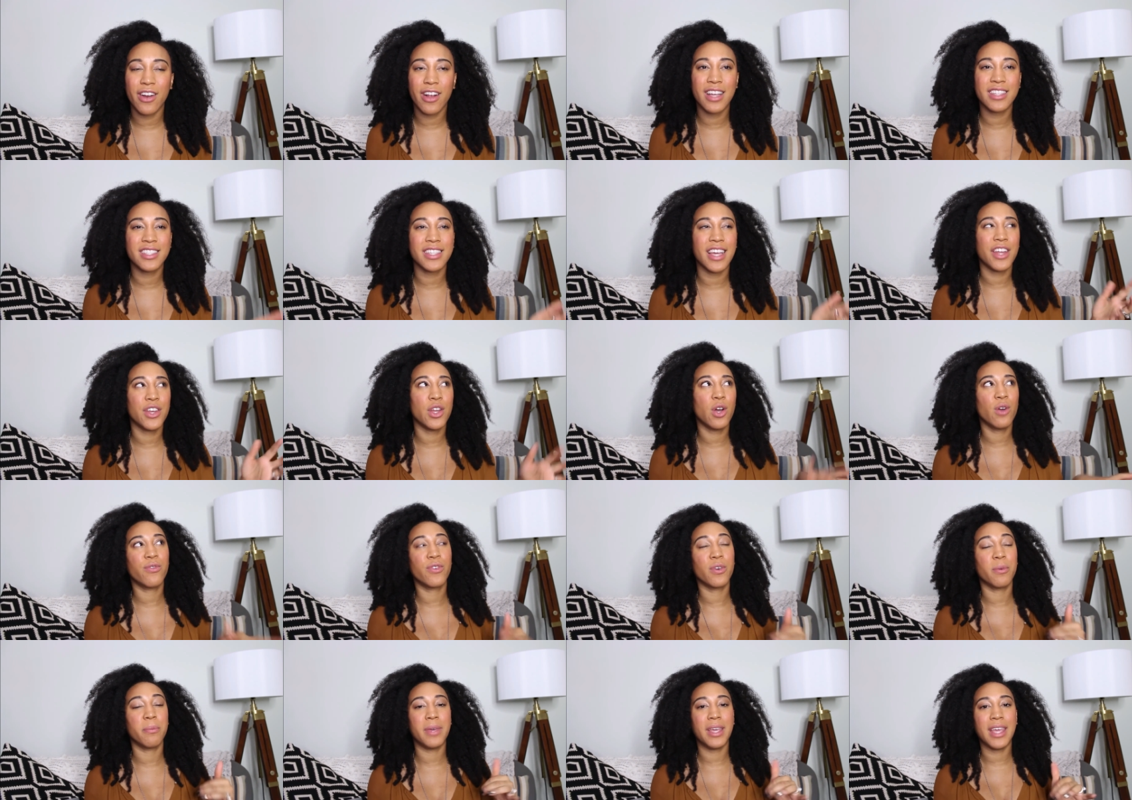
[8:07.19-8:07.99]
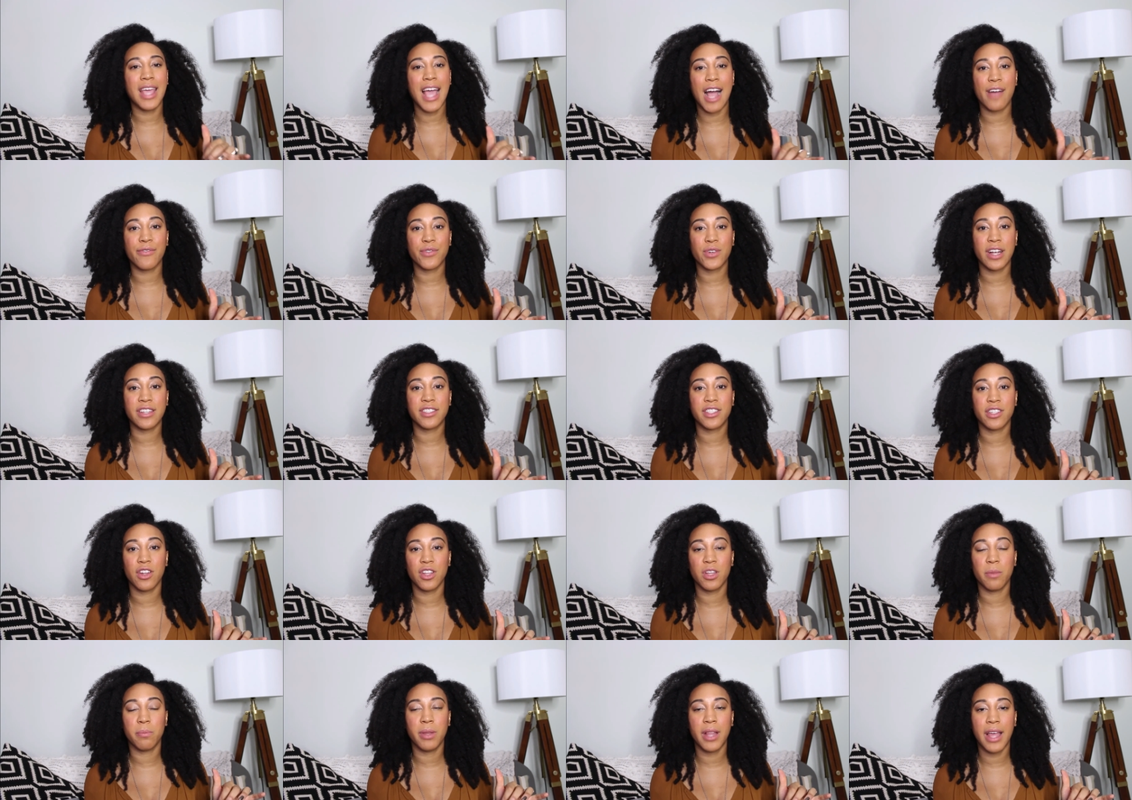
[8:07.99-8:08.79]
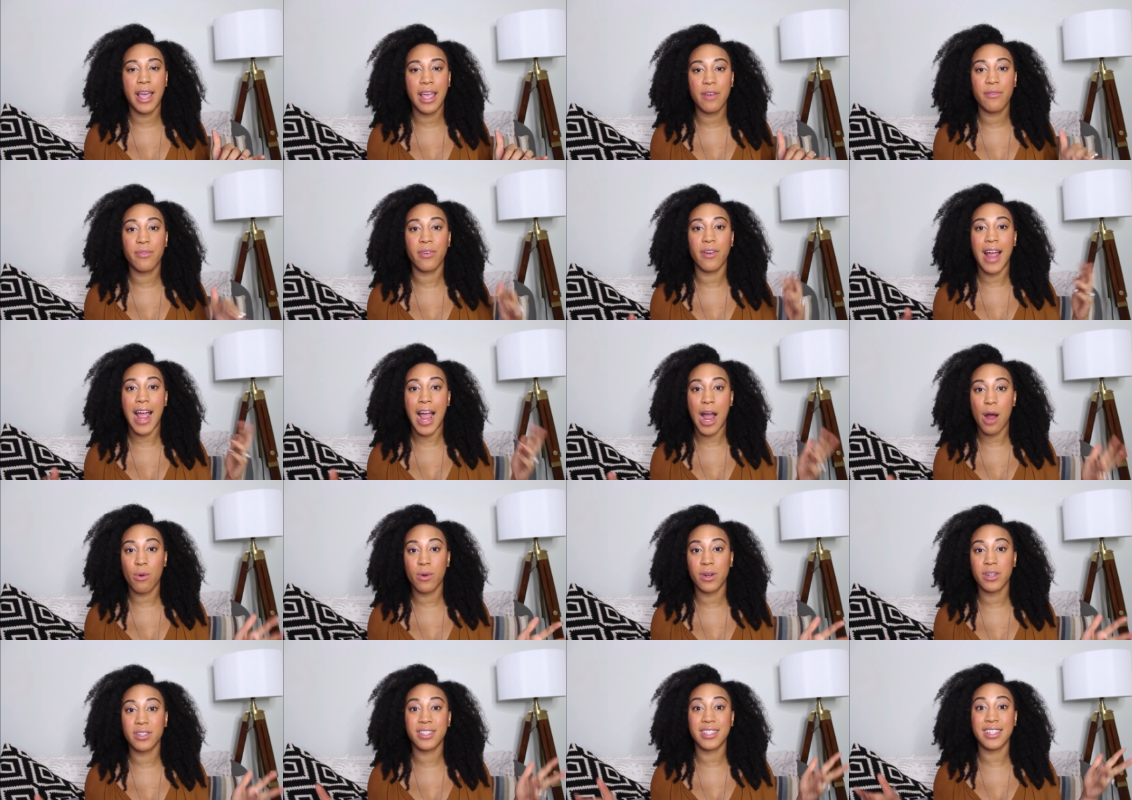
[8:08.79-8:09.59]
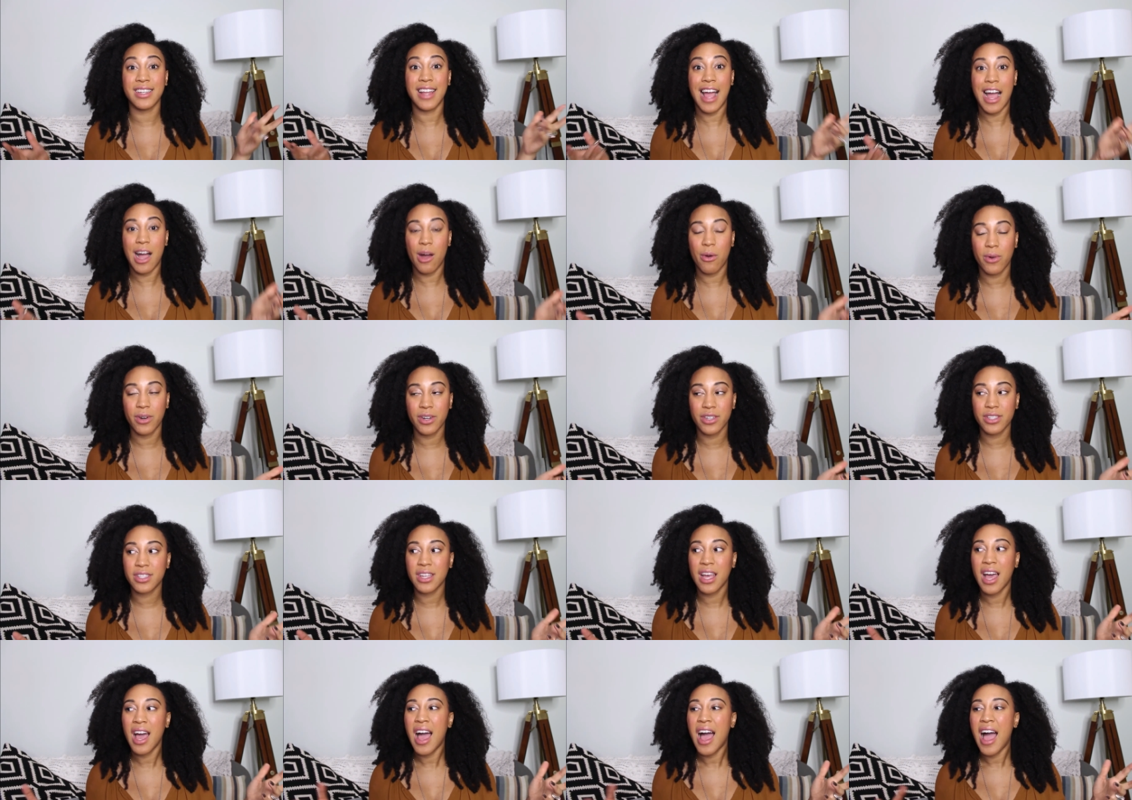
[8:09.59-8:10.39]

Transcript: Because I know for me, after I sit on the plane for hours and hours,